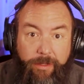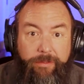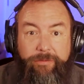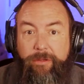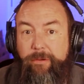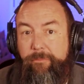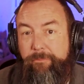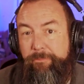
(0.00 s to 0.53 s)

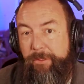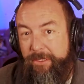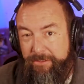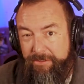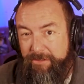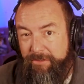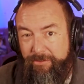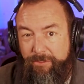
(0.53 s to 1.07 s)
So
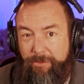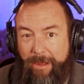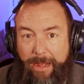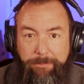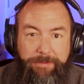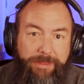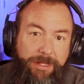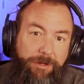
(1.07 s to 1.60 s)
picture 2
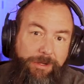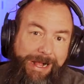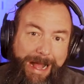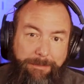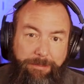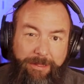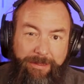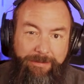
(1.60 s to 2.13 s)
hypothetical
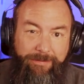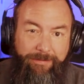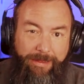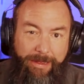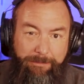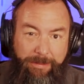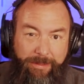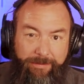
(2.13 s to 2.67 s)
applicants
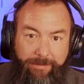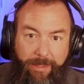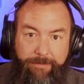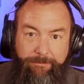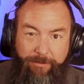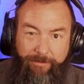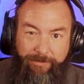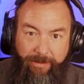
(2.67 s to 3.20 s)
side by
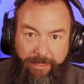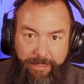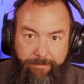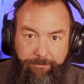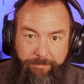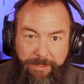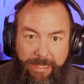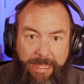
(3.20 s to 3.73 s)
side for a second.